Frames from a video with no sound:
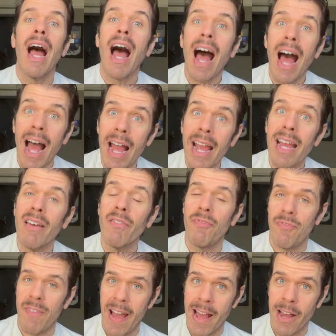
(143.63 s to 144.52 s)
I have
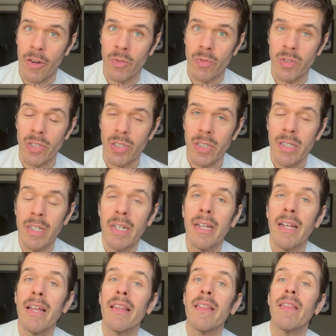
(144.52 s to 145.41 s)
found
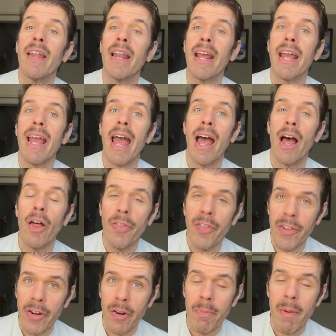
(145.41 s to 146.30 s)
that a
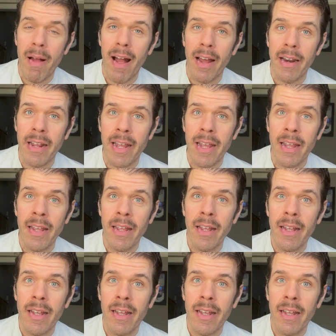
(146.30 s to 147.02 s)
healthier body